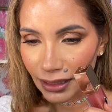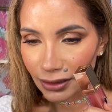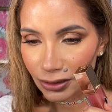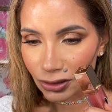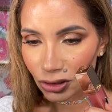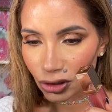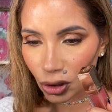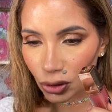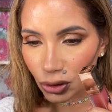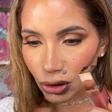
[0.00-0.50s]

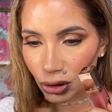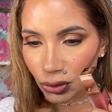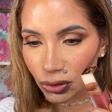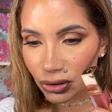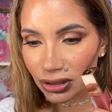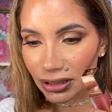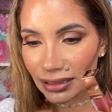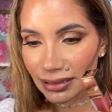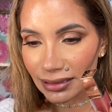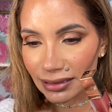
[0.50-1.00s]
So
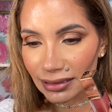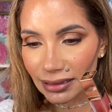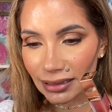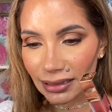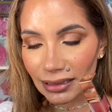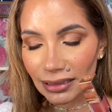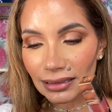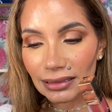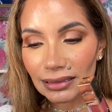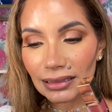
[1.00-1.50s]

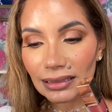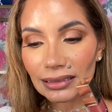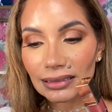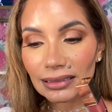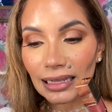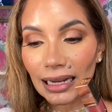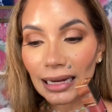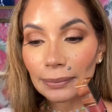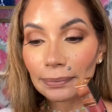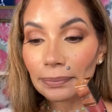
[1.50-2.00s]
2ccs is
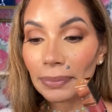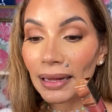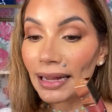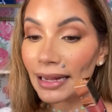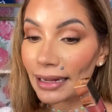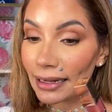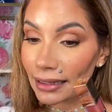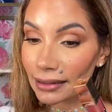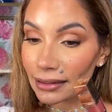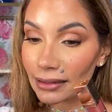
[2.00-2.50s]
a
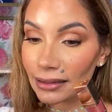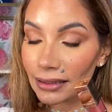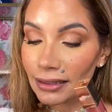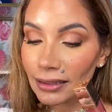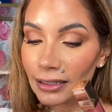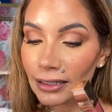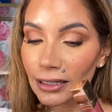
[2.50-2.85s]
pink